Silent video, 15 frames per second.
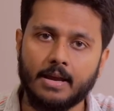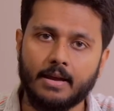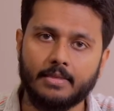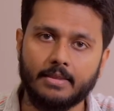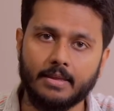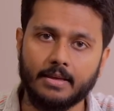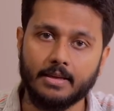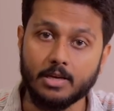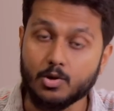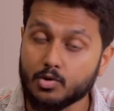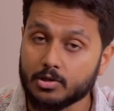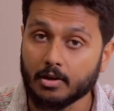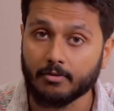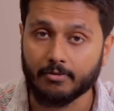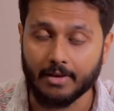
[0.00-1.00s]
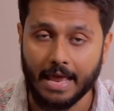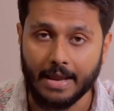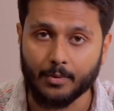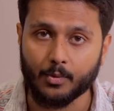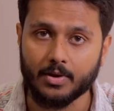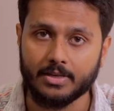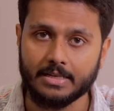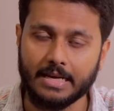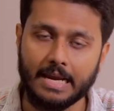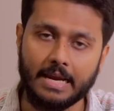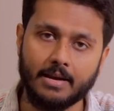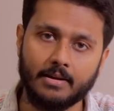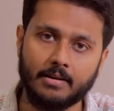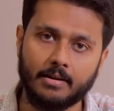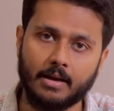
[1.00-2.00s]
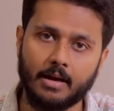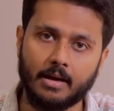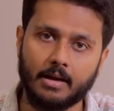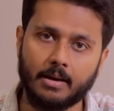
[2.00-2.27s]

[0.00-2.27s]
the use of language in